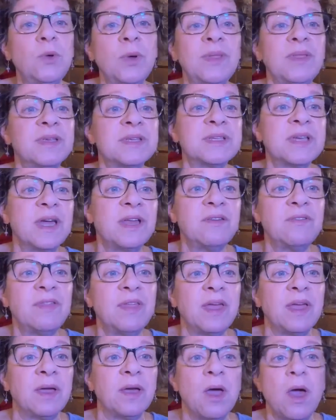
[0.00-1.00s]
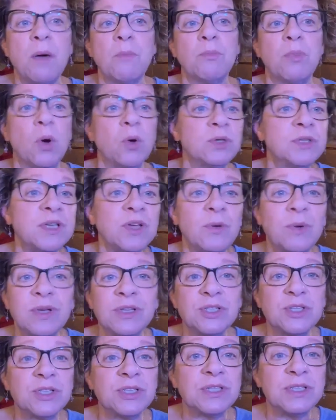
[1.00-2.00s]
doing this kind of thing. Posing
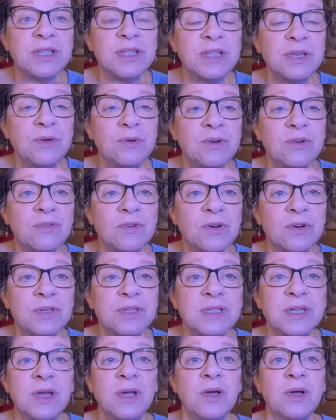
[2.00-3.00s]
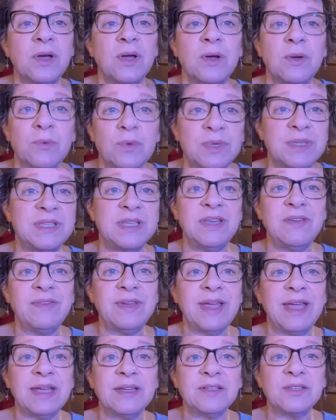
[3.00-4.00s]
questions to the universe,
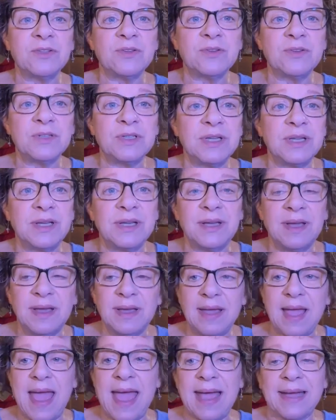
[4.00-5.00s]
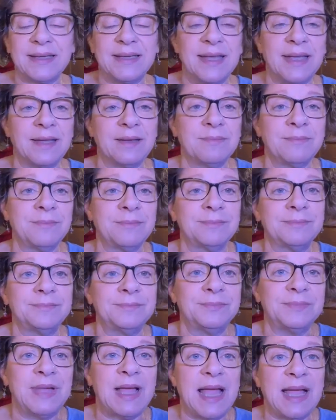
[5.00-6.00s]
receiving answers, acting.
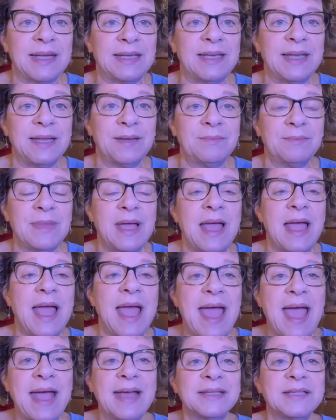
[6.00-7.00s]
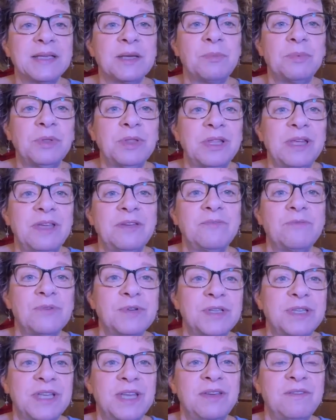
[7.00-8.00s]
Ask, believe,
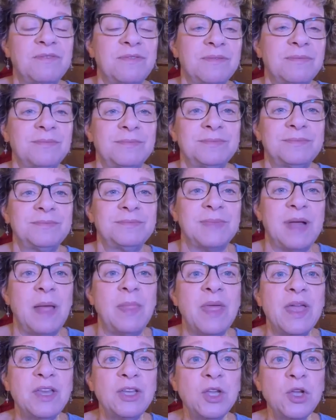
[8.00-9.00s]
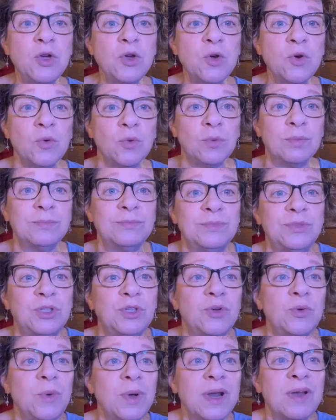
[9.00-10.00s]
receive. And then do.
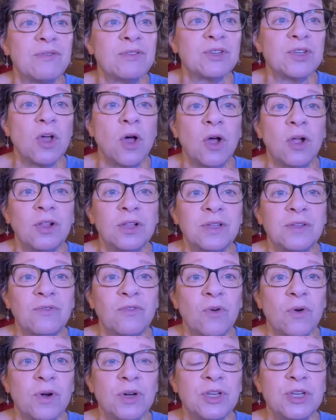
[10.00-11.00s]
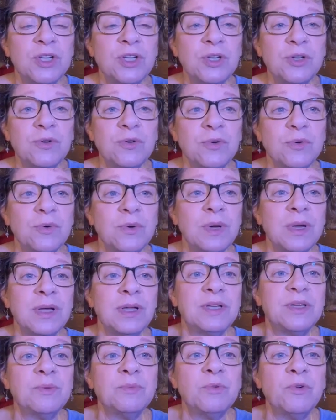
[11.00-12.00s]
Do whatever's called for to do
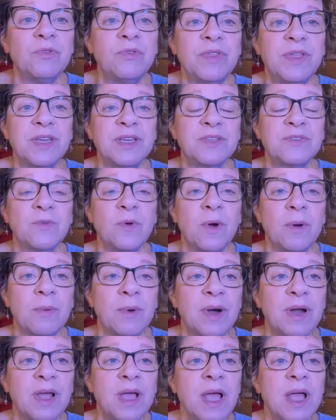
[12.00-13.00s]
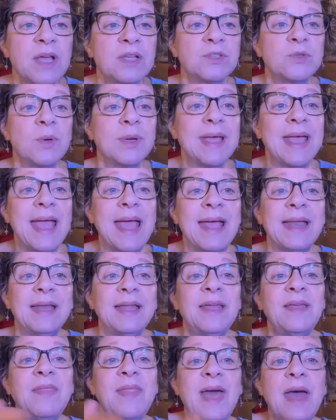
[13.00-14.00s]
to move things forward. So again,
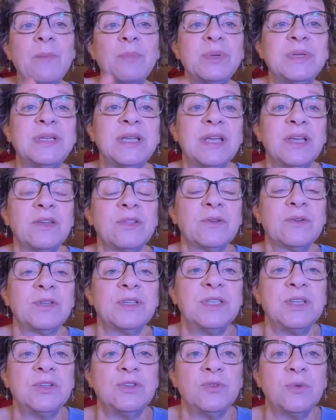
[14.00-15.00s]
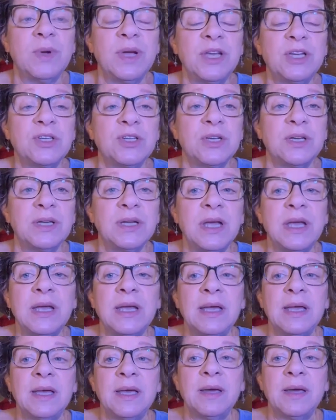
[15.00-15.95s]
in that particular situation,